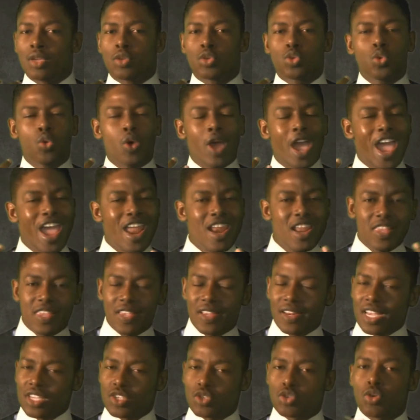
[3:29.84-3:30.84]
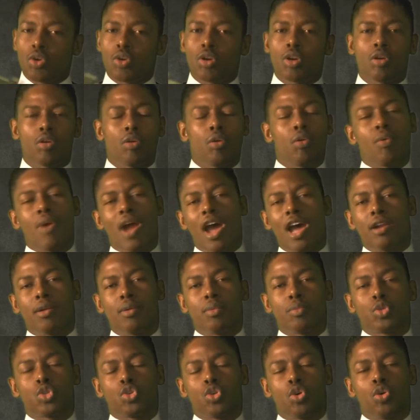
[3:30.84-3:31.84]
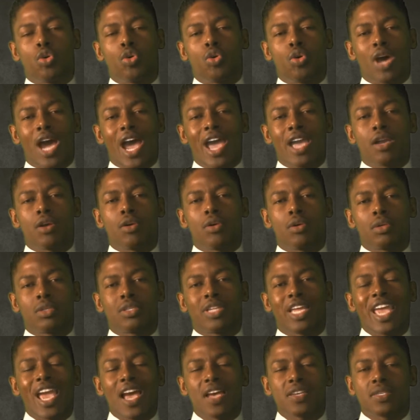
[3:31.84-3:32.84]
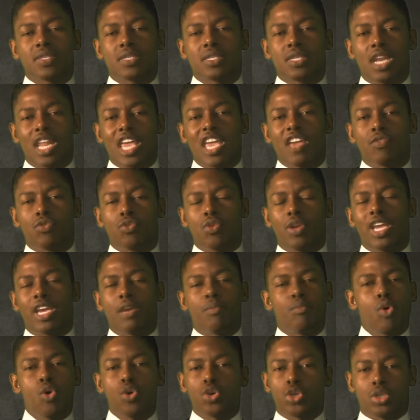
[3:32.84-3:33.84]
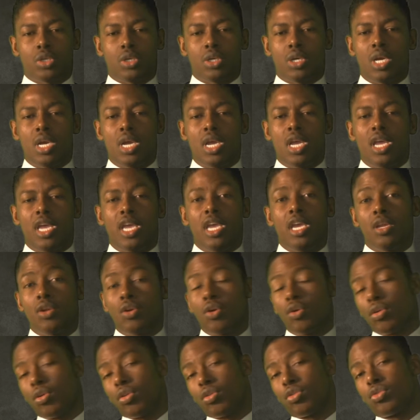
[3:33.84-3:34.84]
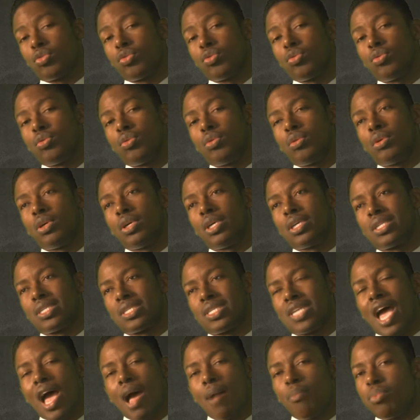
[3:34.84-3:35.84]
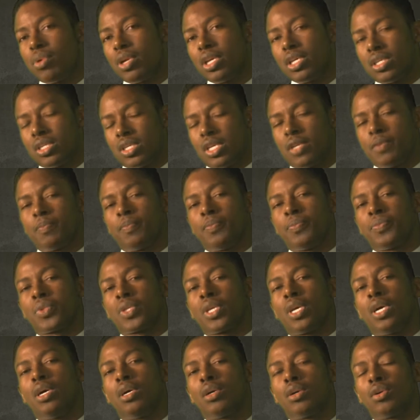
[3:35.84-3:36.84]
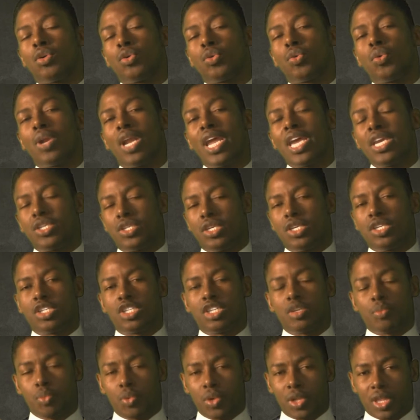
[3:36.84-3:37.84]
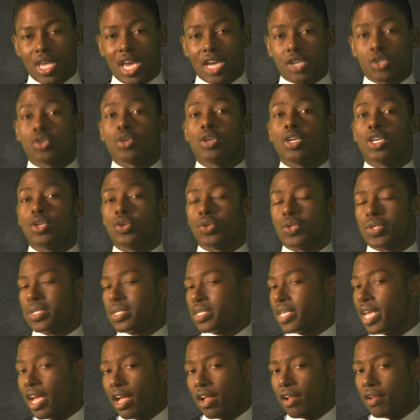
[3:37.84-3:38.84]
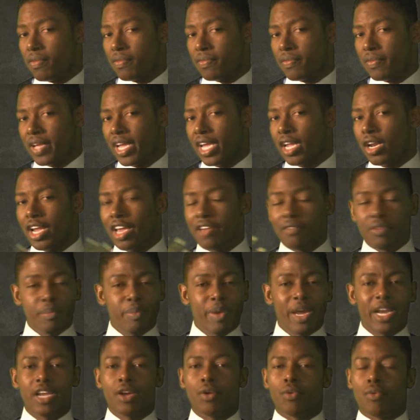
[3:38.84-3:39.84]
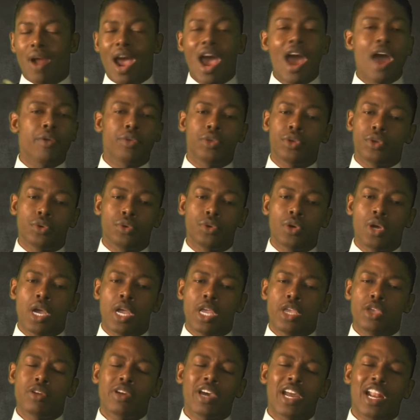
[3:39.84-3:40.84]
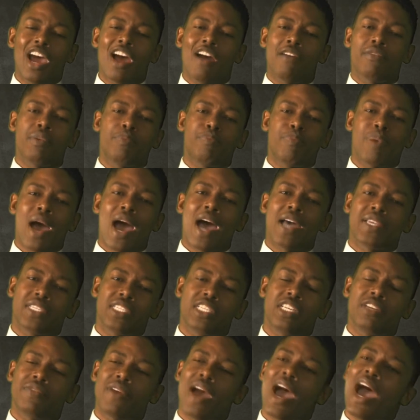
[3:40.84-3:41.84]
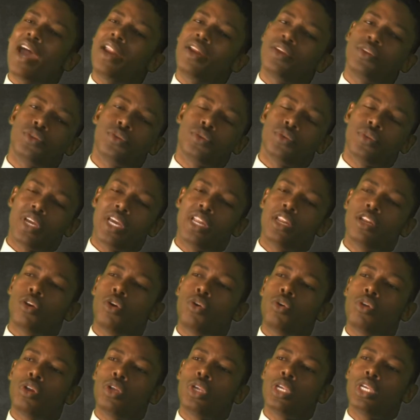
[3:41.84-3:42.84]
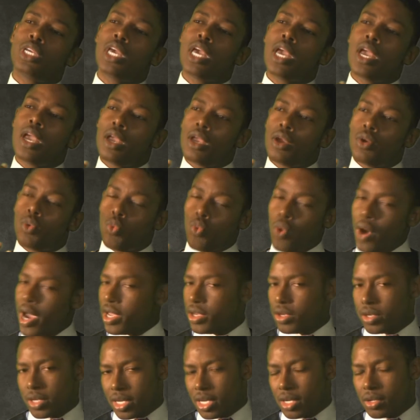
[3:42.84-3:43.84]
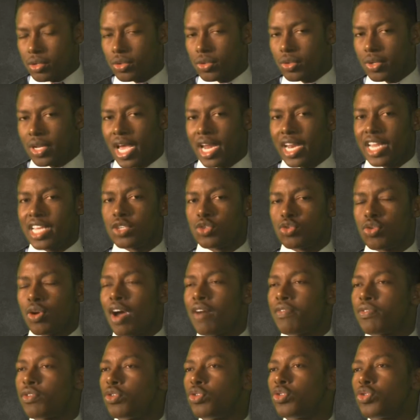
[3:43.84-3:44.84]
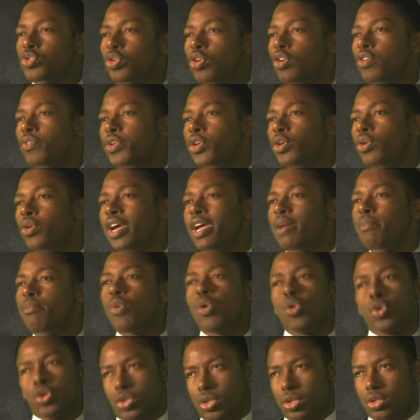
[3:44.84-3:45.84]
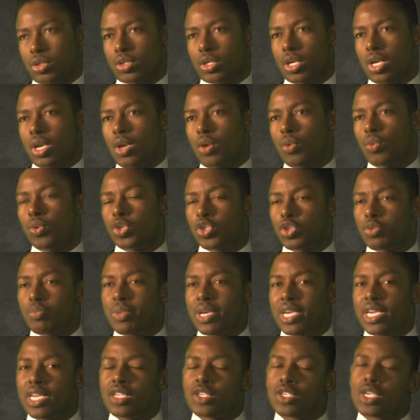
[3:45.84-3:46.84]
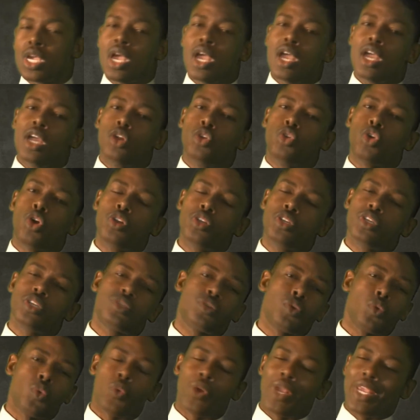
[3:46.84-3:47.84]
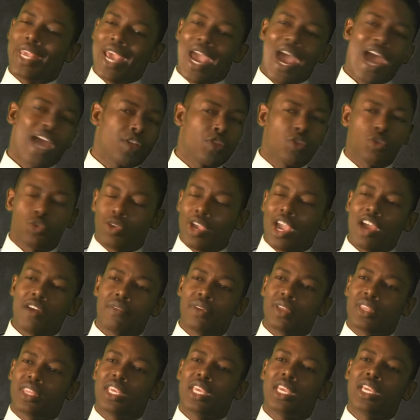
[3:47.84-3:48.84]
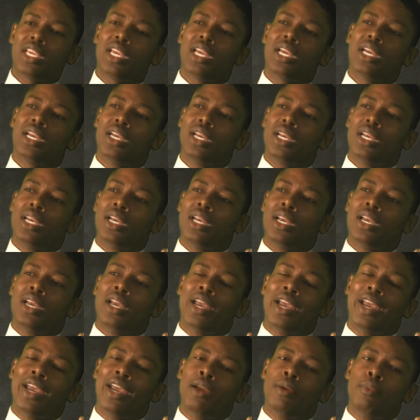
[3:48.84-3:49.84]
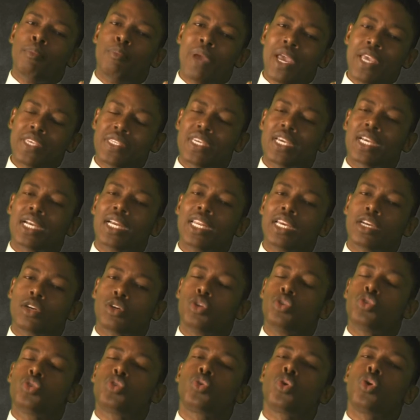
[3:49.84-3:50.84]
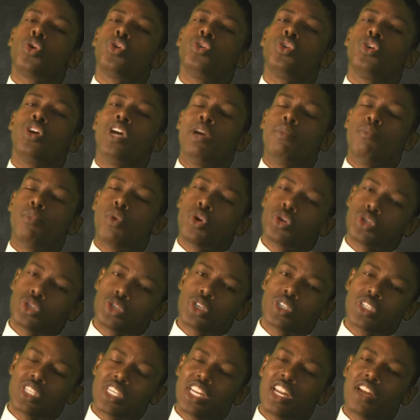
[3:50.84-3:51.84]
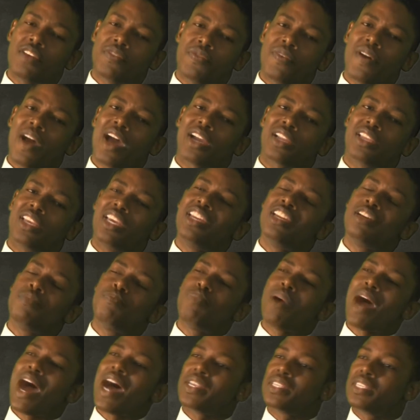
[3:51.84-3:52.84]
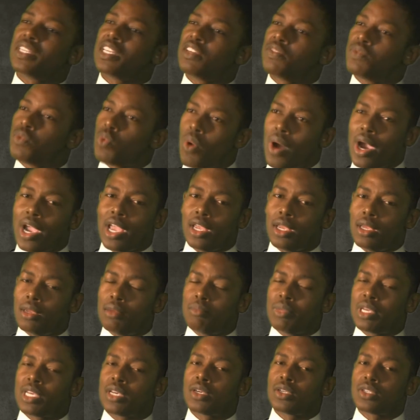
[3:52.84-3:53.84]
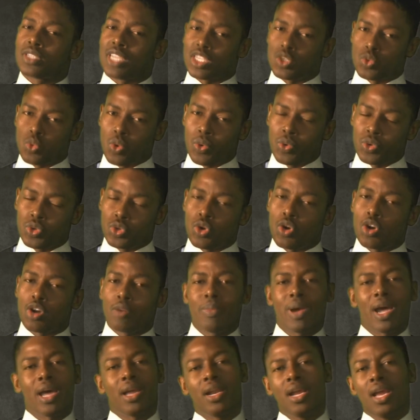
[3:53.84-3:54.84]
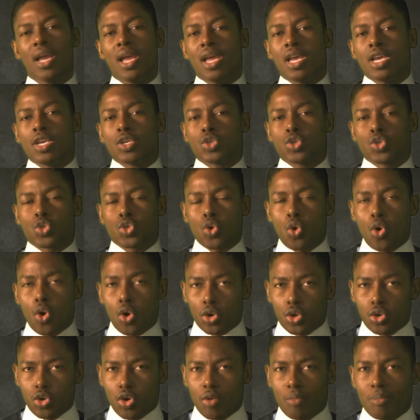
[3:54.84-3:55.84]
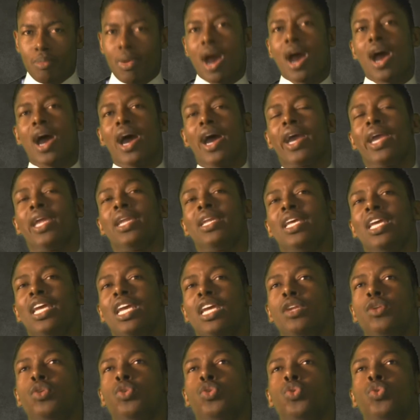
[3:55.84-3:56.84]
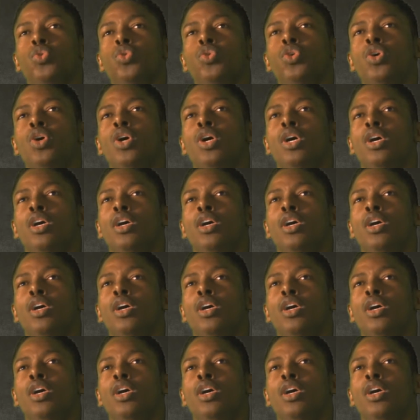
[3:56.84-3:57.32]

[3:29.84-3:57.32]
to anything that's going on around them. So they are slave to their emotion. In order to establish a good relationship with actually yourself and everybody around you, you got to have a positive attitude. And the only way you can do that is to have control over your emotions, which means don't just react to everything. Basically control your emotions in a positive way, because that's what we talk about. Soak your mind into